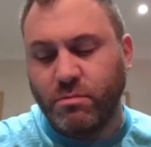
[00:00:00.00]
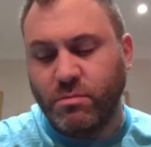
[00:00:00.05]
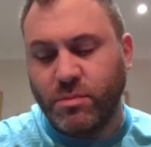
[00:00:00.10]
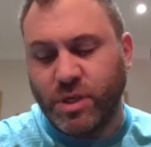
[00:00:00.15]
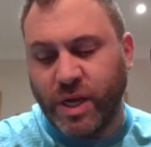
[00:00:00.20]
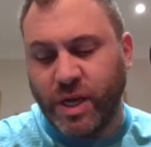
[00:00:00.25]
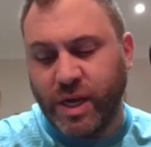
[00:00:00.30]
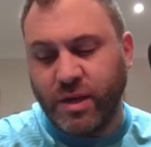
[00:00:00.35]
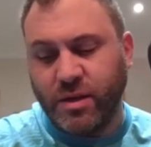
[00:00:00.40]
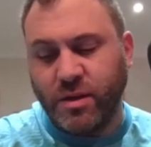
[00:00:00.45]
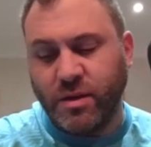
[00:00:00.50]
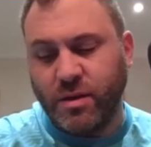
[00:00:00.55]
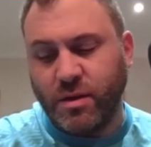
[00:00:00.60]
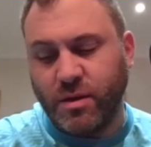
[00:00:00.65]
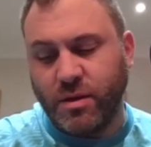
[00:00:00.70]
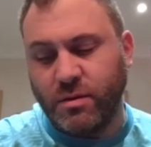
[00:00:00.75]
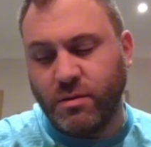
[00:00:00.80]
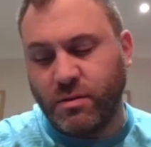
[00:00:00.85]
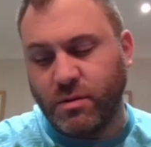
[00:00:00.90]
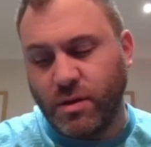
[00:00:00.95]

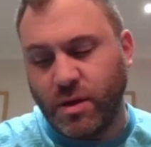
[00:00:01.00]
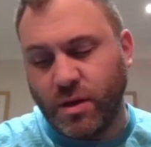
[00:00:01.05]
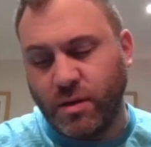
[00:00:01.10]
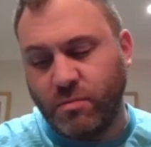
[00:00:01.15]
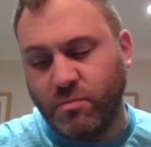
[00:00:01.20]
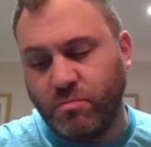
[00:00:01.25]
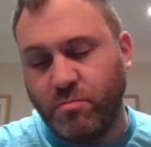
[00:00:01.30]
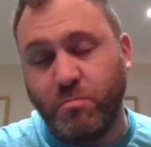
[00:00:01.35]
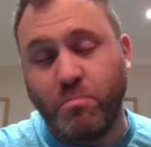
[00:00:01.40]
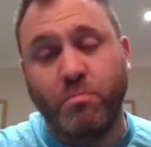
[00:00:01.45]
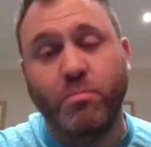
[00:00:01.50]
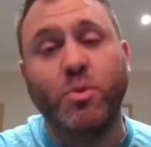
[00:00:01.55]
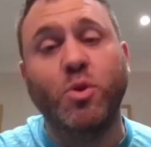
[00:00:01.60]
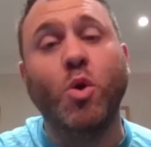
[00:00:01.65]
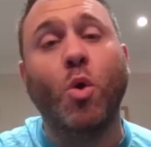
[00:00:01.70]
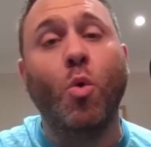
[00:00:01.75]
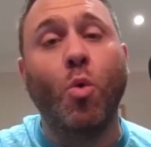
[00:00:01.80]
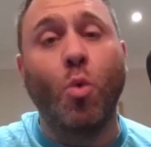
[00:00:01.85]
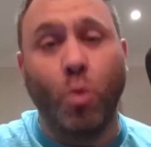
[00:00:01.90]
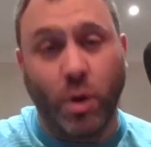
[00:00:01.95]
Jaden and
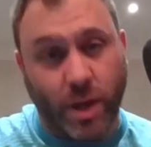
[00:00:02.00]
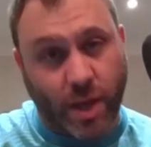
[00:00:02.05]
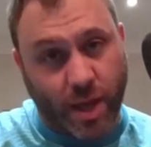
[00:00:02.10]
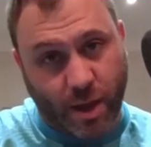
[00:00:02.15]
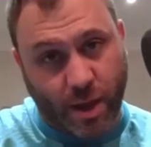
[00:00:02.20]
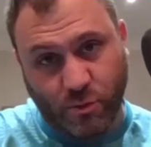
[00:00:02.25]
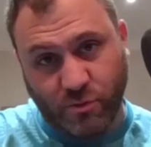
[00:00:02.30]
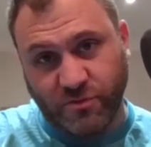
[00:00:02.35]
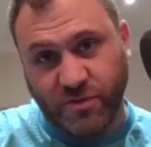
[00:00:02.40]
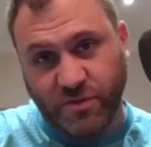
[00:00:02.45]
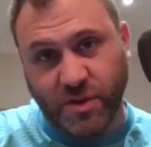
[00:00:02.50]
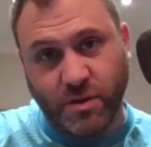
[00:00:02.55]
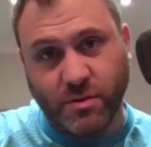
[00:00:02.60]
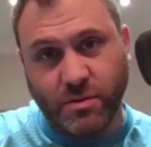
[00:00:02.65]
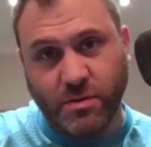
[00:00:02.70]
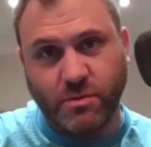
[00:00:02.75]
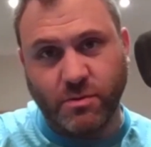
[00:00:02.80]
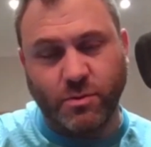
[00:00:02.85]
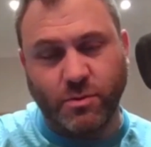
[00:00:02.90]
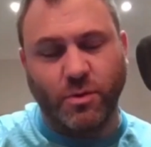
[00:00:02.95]
tall Kelvin.
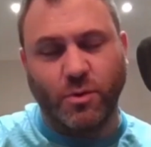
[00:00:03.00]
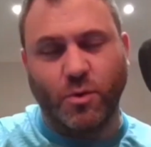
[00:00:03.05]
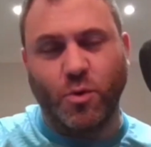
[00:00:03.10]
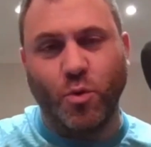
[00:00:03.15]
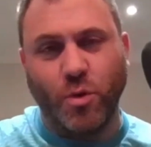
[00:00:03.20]
I'm going to call